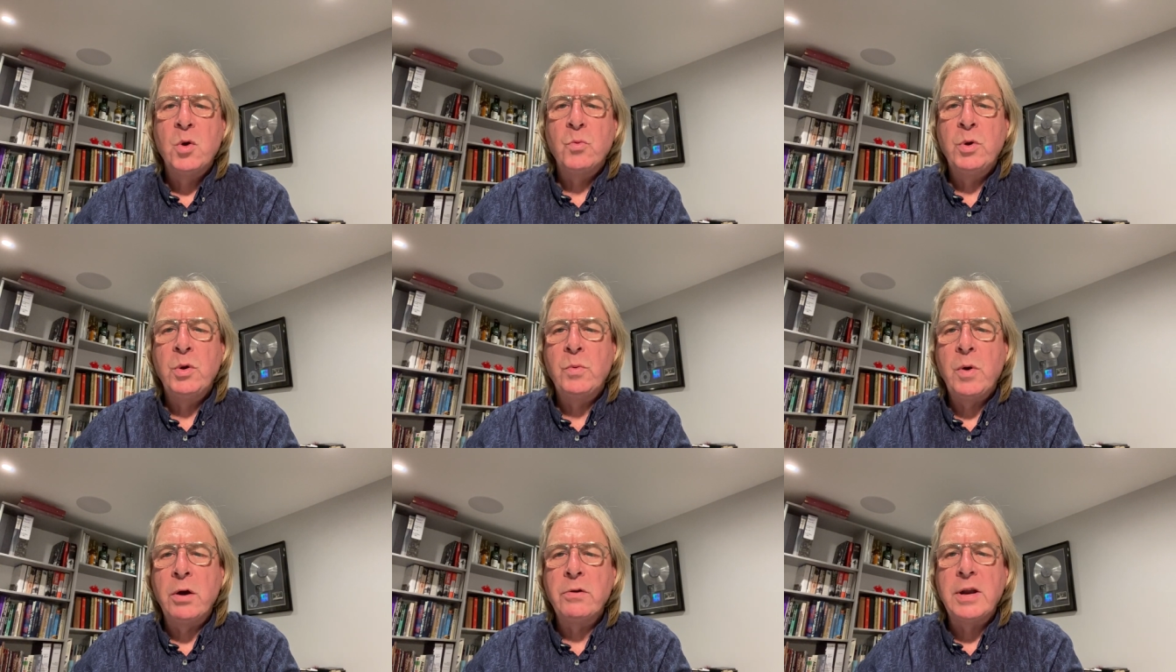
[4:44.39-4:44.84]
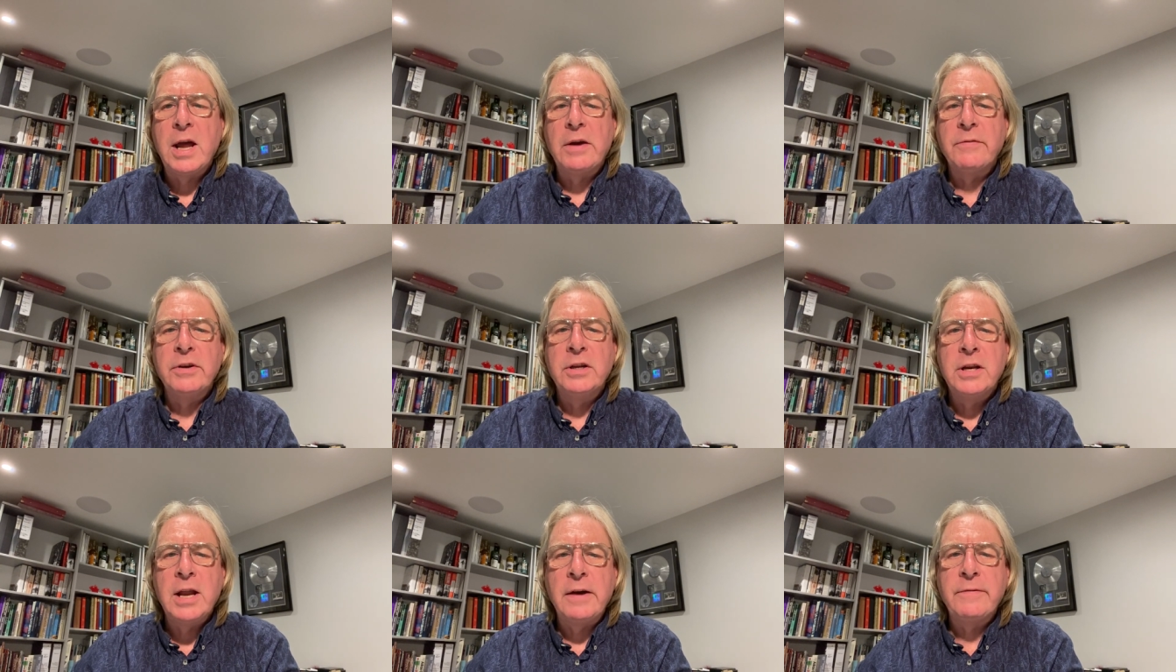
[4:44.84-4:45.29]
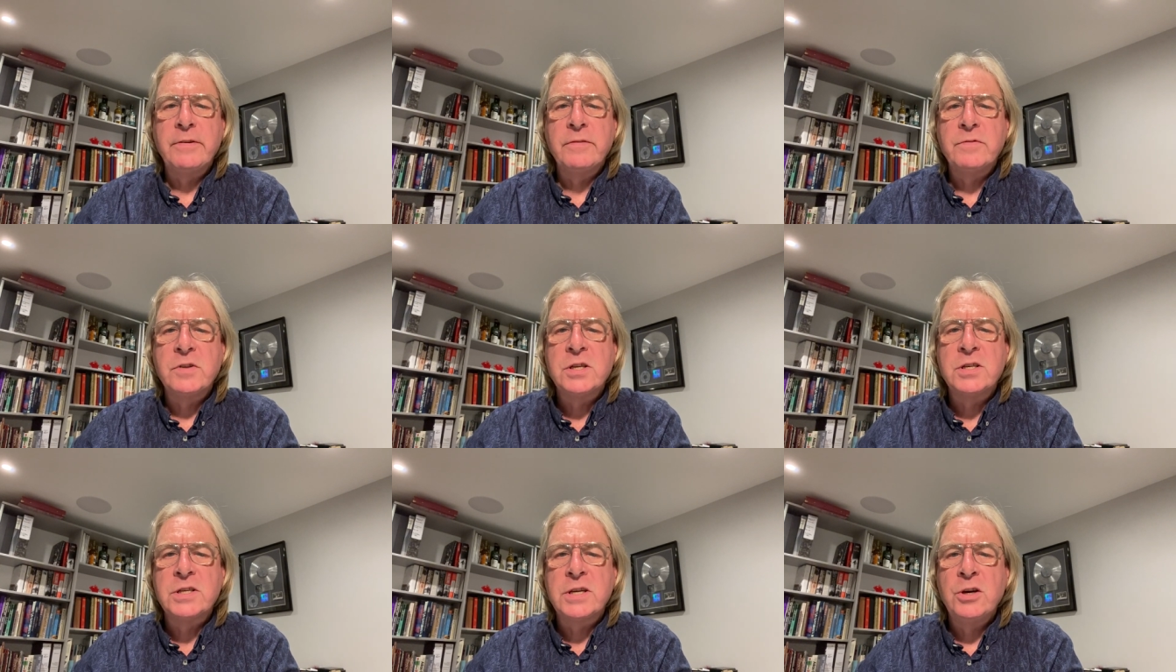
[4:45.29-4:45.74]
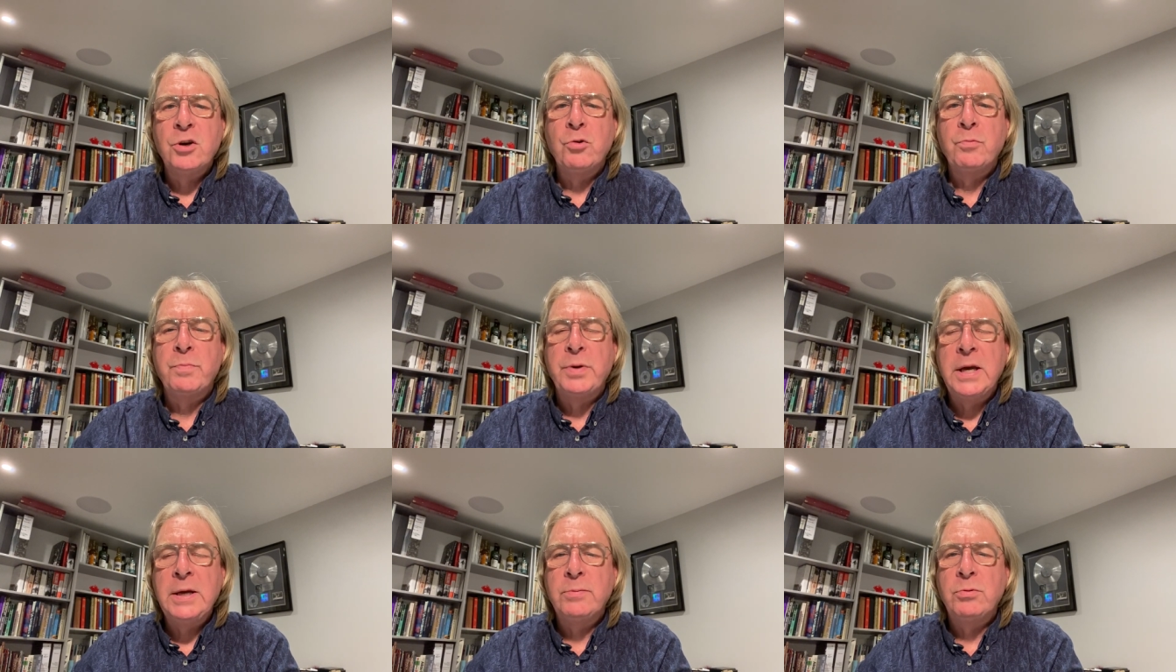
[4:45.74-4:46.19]
we won't have enough of the
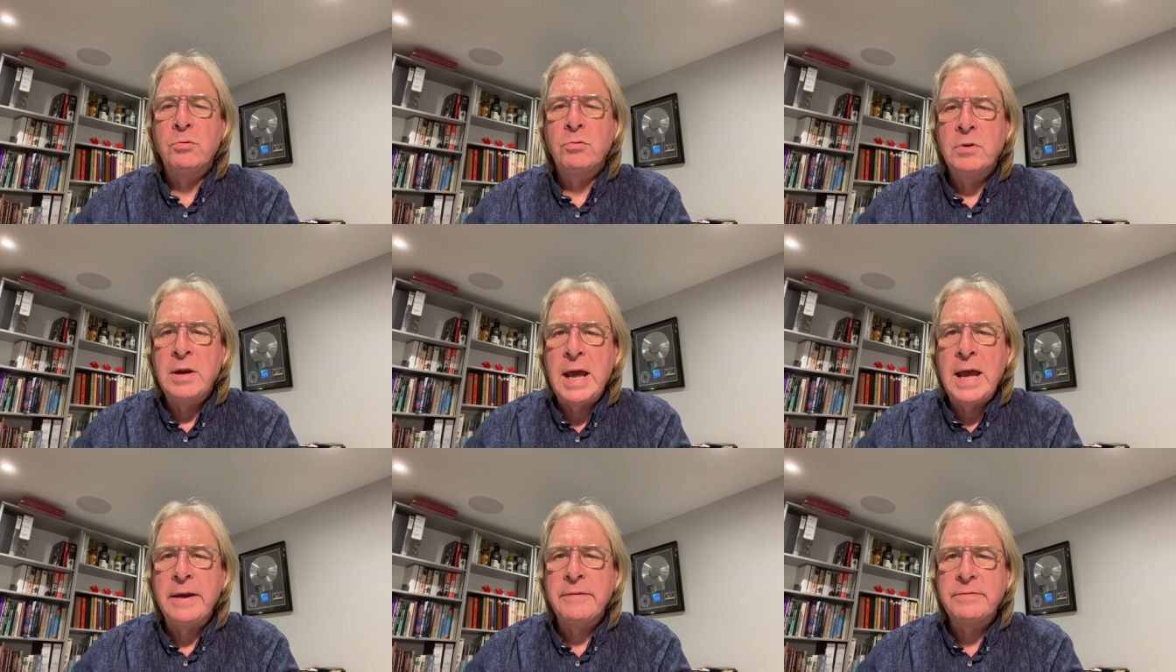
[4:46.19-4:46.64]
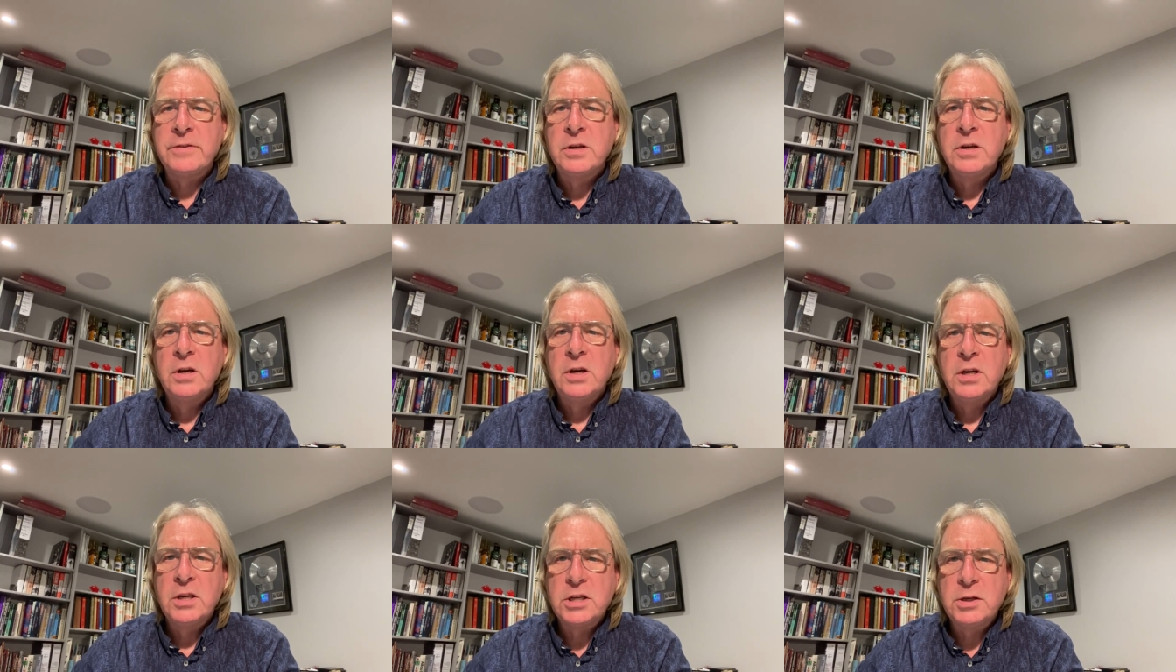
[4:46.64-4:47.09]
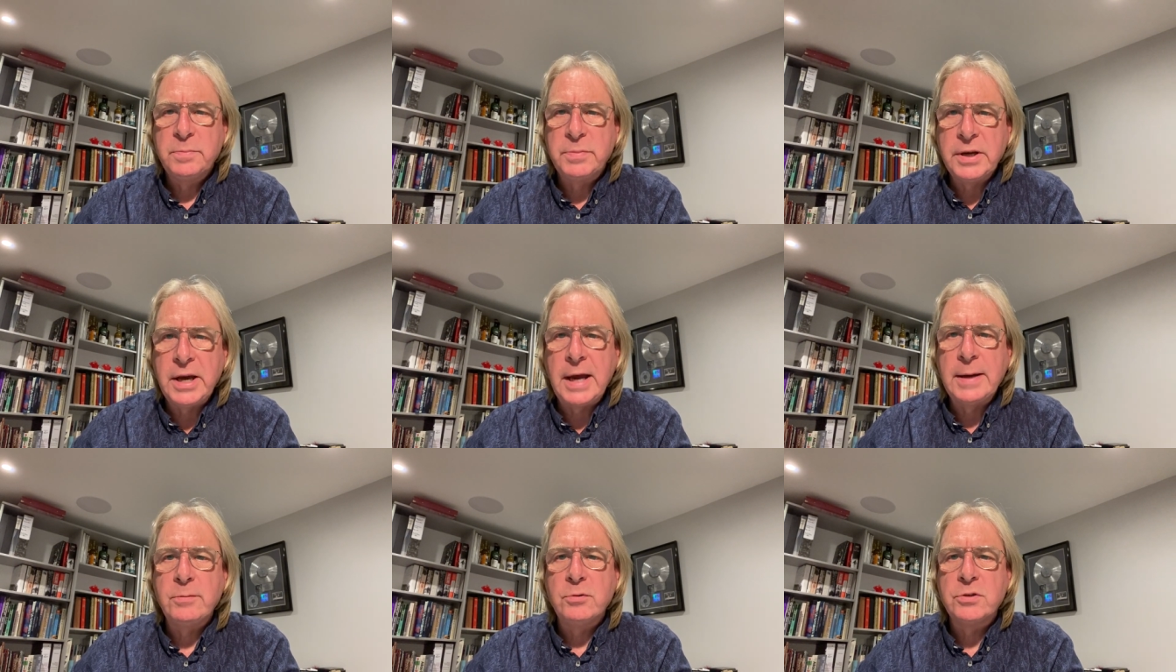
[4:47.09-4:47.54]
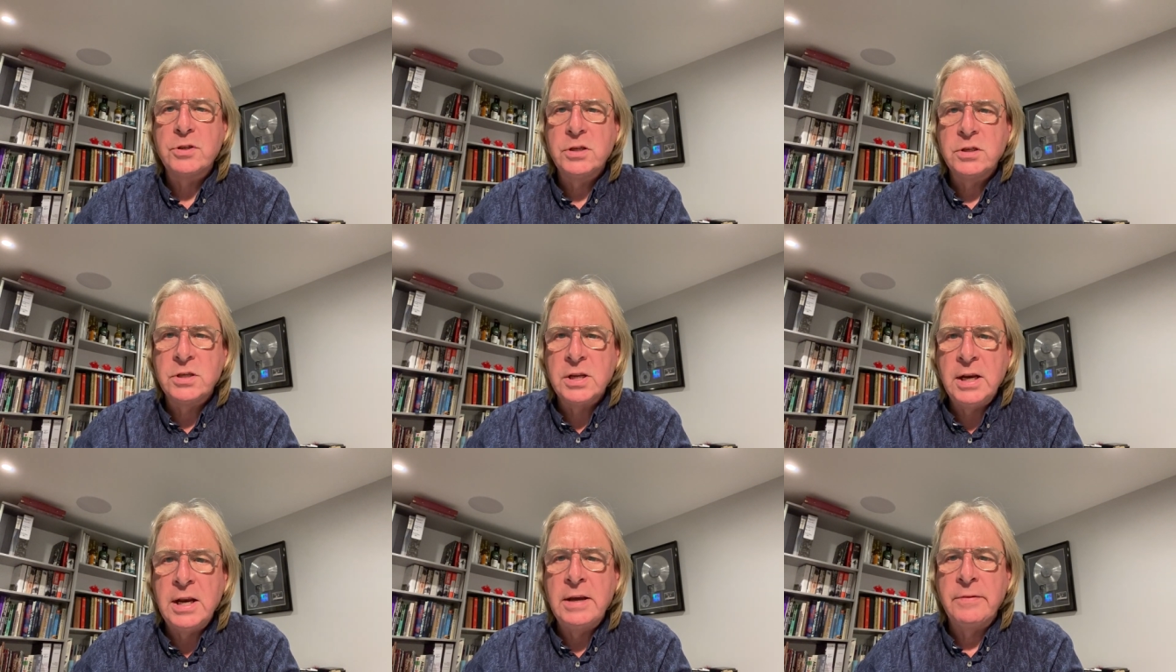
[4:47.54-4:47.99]
skilled people left to be able to
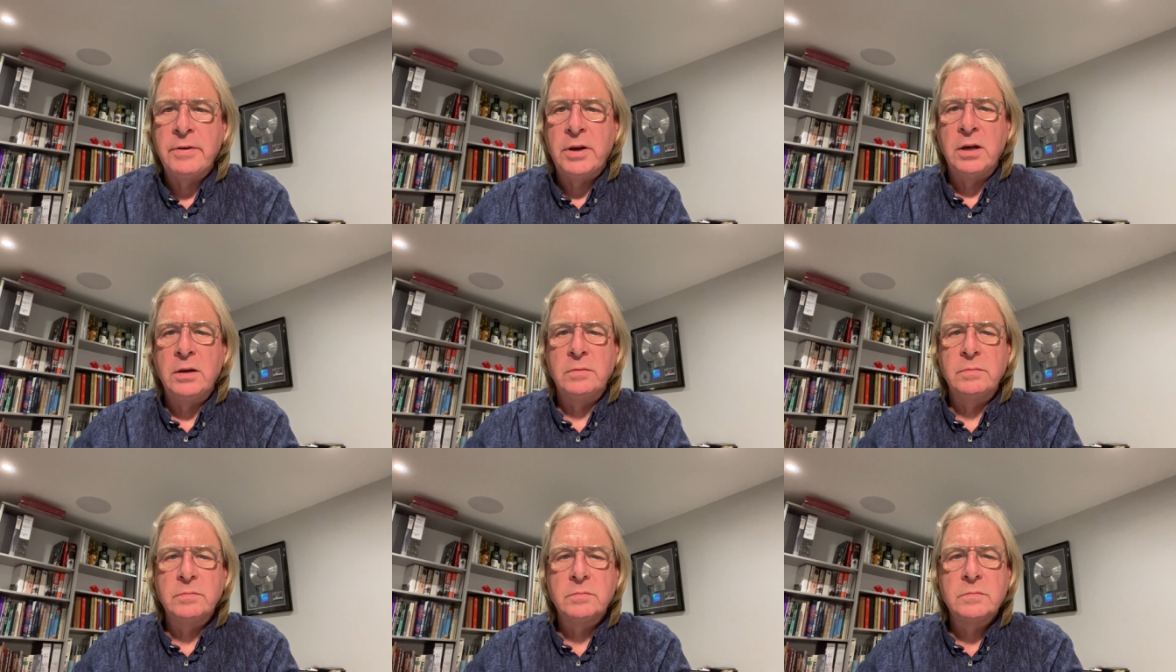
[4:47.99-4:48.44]
deliver.